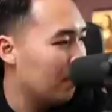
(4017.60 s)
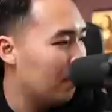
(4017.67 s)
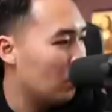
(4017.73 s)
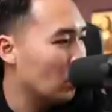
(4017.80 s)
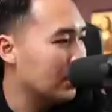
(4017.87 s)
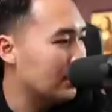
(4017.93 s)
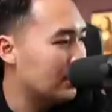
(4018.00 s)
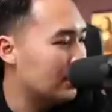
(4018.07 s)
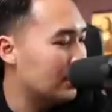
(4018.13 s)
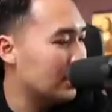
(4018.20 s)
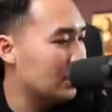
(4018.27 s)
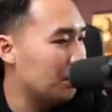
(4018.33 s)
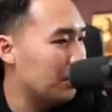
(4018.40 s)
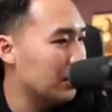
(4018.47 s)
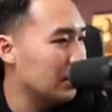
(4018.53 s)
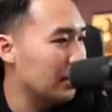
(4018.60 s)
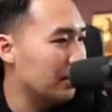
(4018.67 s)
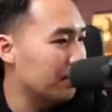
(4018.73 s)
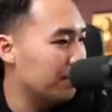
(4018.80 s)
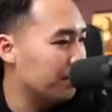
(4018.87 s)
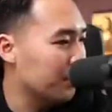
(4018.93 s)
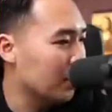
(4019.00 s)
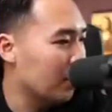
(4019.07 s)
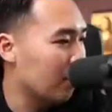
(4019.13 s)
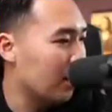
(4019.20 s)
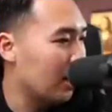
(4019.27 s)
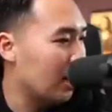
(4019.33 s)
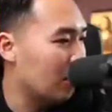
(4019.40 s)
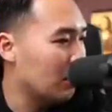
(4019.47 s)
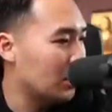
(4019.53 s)
46 billion. All
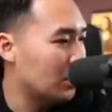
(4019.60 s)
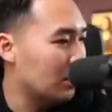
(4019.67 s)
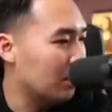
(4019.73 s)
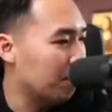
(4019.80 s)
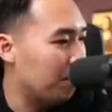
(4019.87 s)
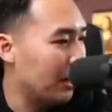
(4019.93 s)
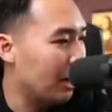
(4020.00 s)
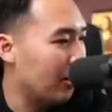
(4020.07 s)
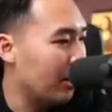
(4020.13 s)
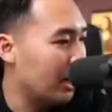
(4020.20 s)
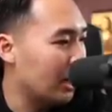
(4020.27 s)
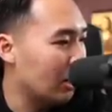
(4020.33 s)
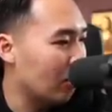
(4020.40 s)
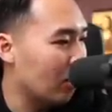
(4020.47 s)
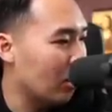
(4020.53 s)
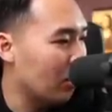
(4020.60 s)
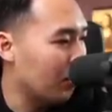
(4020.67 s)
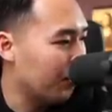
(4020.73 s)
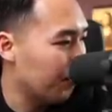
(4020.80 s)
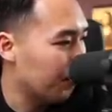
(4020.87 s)
right, how much bigger can it grow?